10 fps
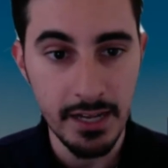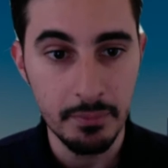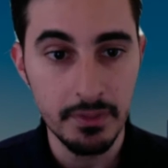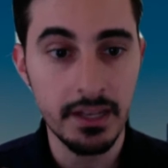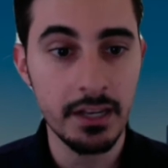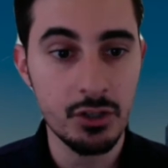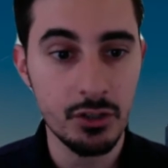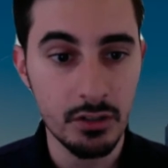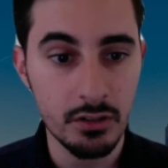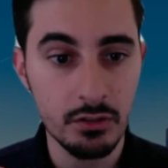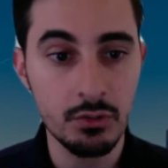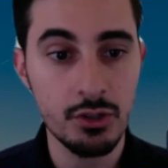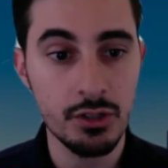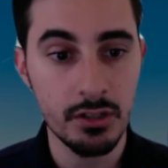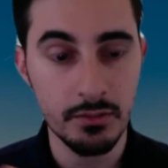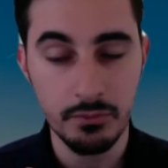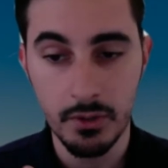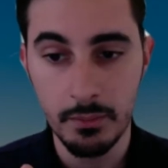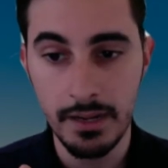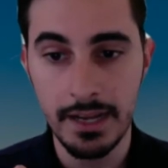application, conclusion, good
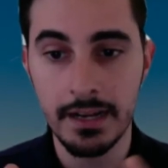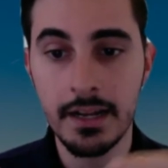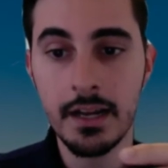format,